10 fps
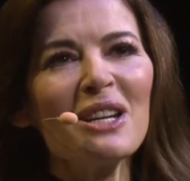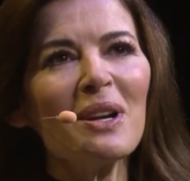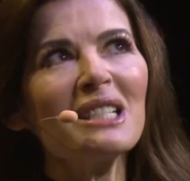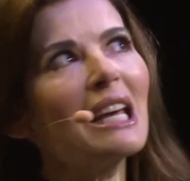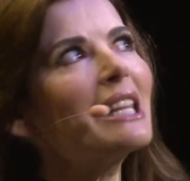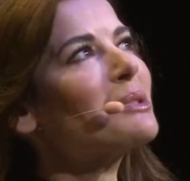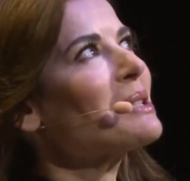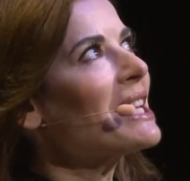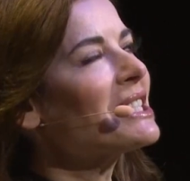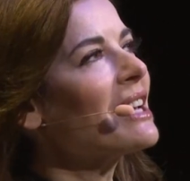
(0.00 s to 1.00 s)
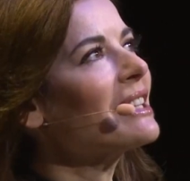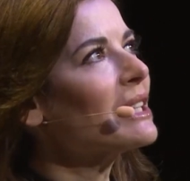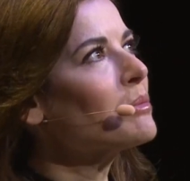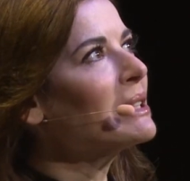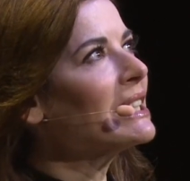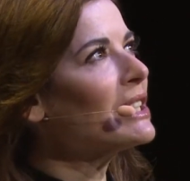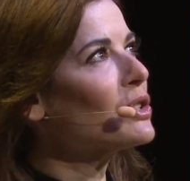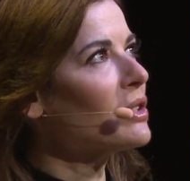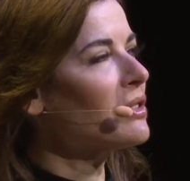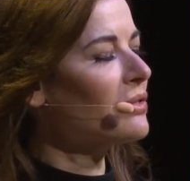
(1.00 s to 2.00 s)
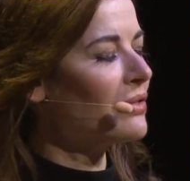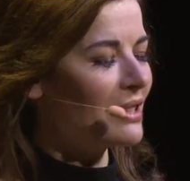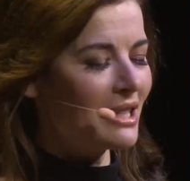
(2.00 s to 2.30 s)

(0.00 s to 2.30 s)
do I say this without sounding completely sort of,